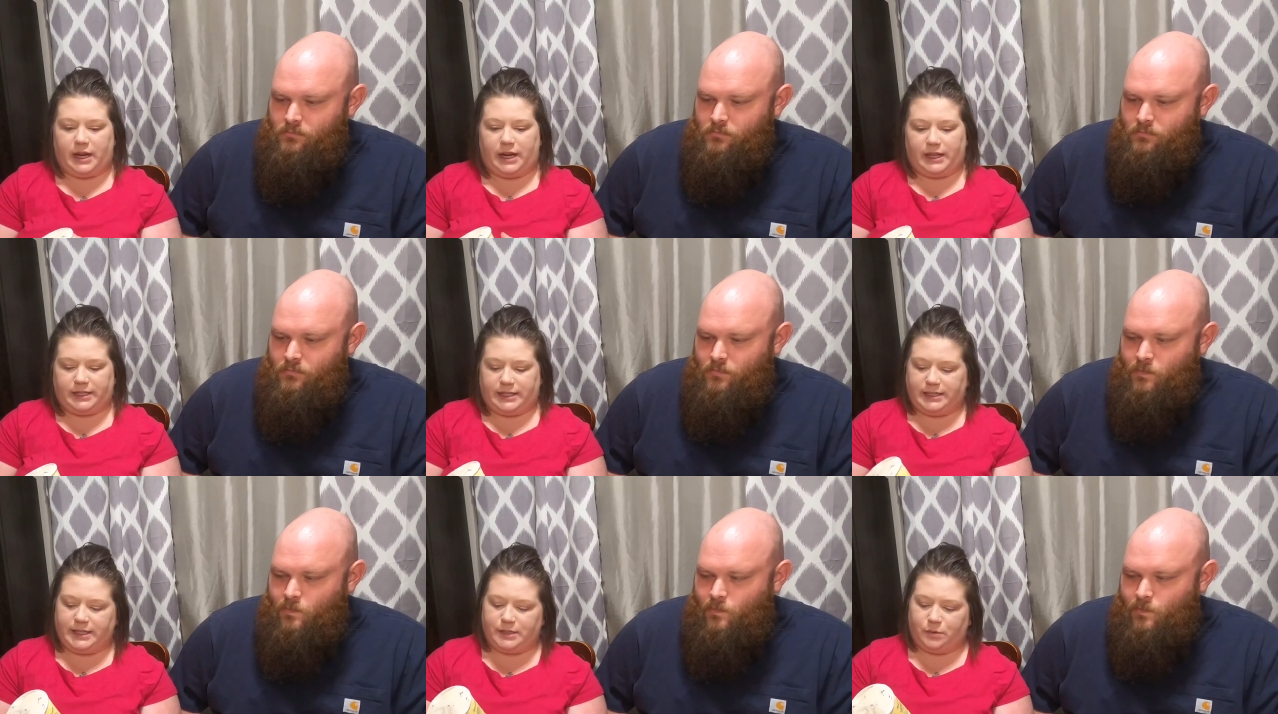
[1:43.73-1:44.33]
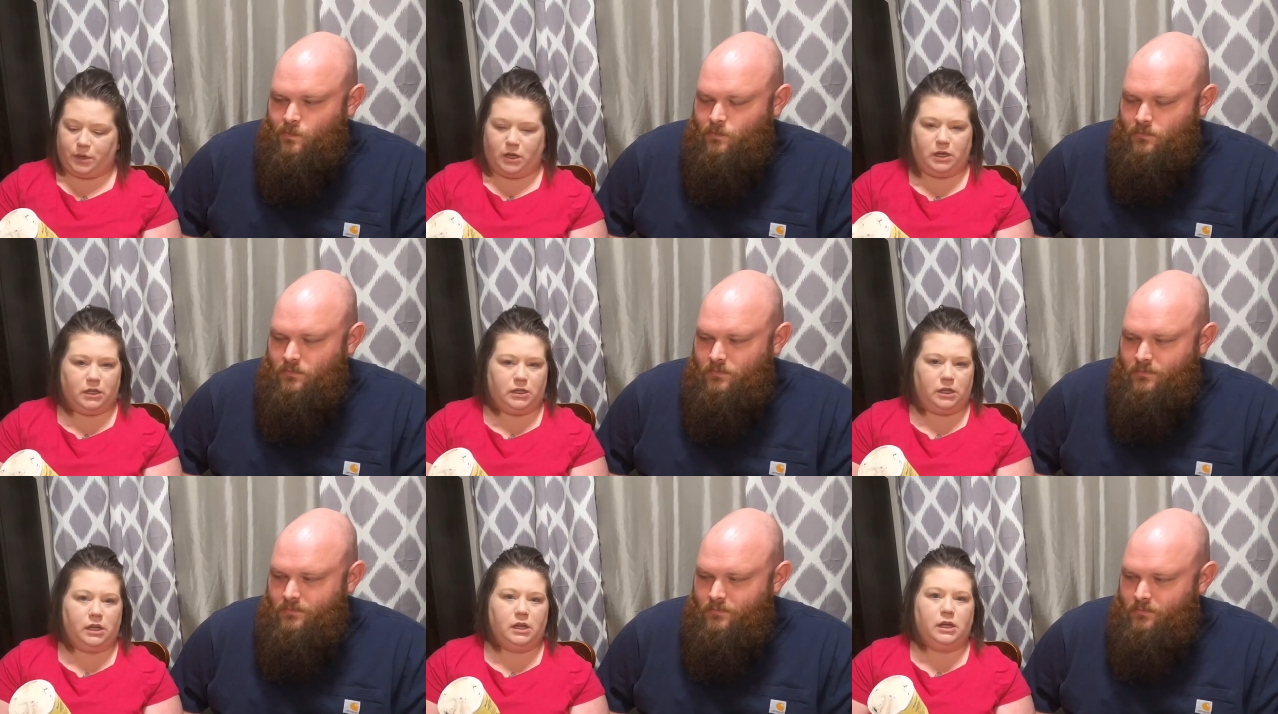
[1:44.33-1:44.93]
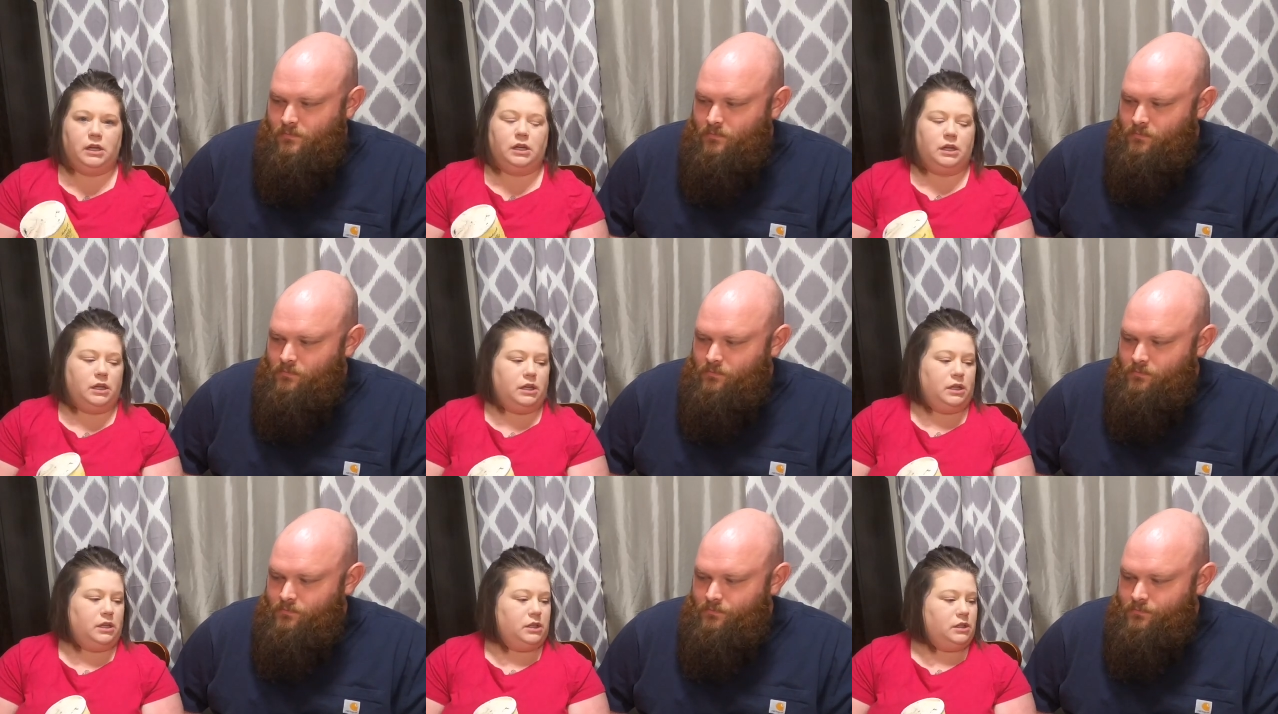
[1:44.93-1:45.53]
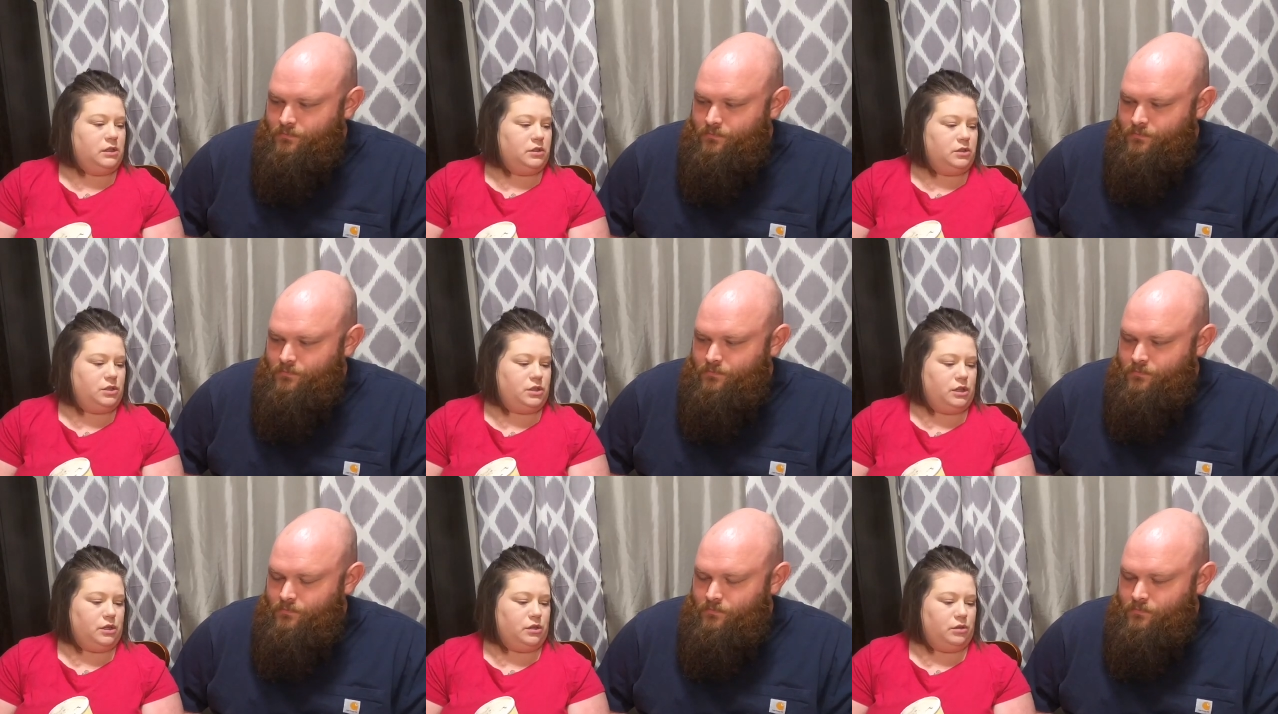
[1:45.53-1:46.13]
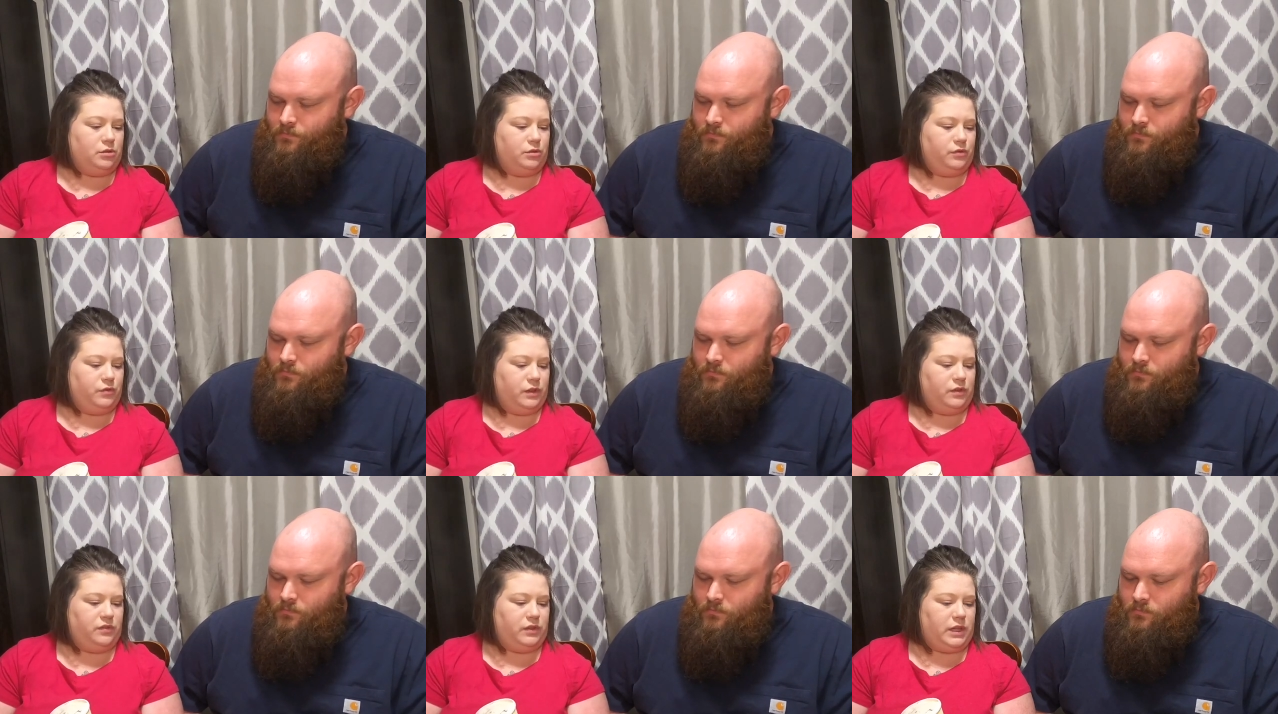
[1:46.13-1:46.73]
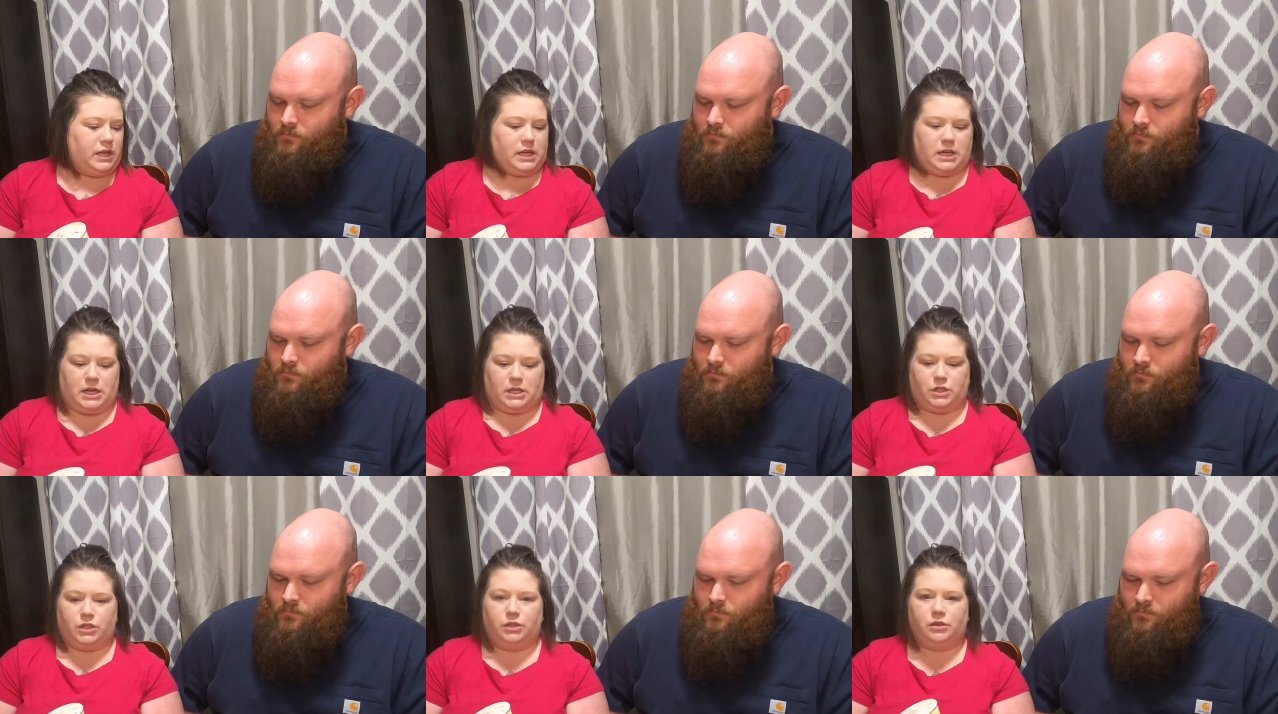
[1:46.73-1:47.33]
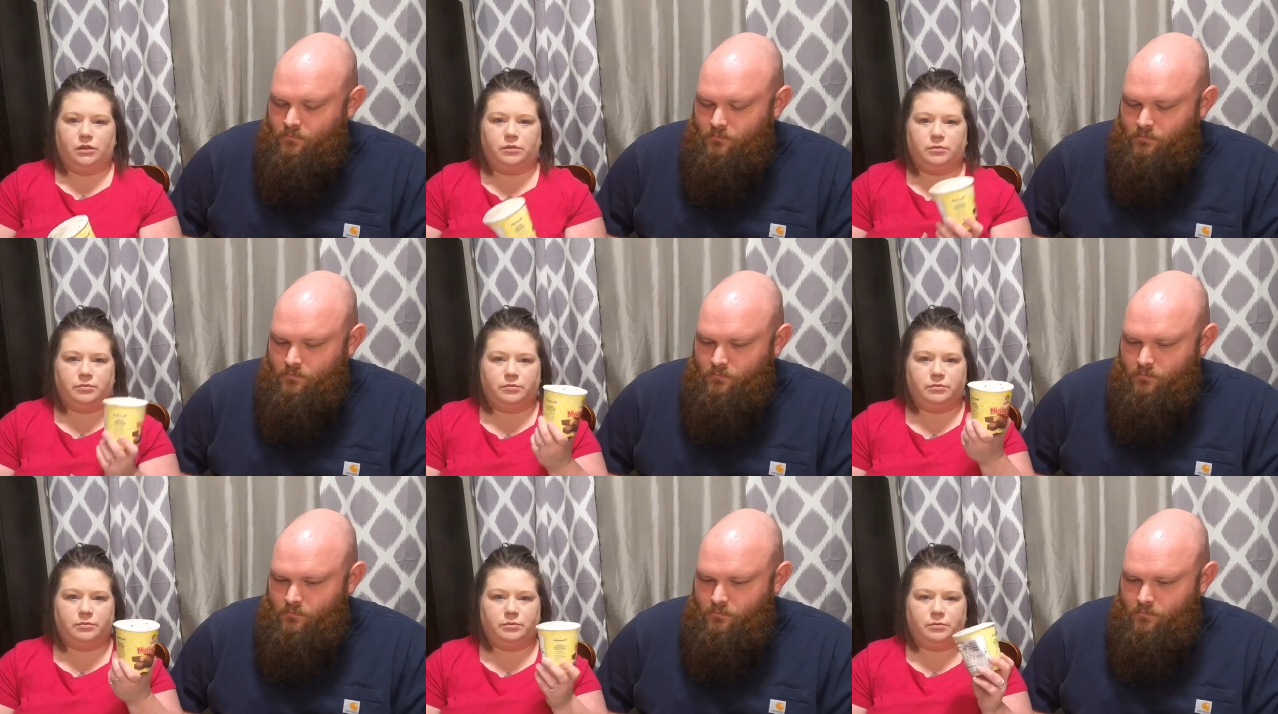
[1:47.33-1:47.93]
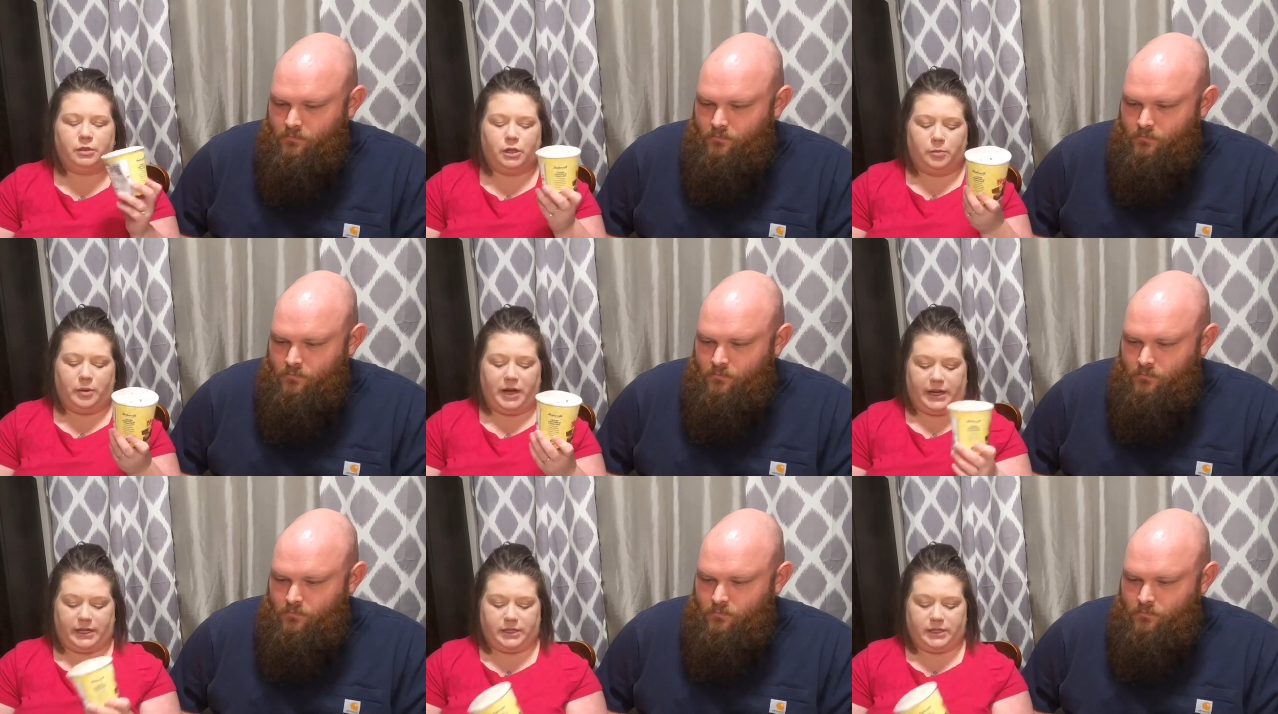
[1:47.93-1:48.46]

Speaker 1: And I think these were all $2.50 each per pint.